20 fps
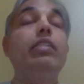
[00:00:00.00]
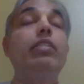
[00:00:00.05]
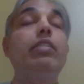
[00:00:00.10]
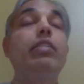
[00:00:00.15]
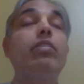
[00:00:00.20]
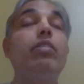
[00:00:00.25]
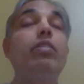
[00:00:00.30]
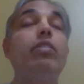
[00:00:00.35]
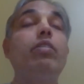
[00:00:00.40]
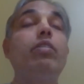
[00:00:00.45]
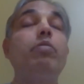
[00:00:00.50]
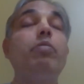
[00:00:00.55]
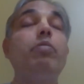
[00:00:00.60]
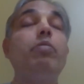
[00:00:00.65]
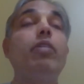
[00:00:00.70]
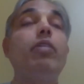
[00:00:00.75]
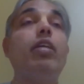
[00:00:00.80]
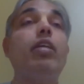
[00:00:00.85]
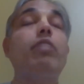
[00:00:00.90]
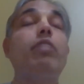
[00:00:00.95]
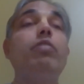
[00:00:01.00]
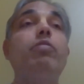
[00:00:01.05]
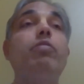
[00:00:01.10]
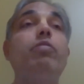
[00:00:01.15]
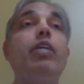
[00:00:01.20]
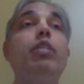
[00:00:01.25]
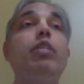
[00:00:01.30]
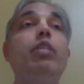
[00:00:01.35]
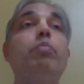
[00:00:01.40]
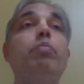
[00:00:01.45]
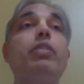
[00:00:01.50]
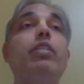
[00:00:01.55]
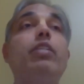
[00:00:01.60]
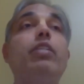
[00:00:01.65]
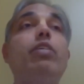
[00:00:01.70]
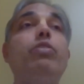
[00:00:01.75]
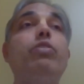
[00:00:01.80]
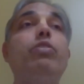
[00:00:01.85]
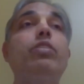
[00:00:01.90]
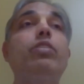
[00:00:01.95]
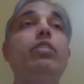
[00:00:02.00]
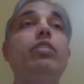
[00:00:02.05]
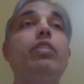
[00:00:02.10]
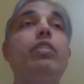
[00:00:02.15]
So otherwise, why the prison house is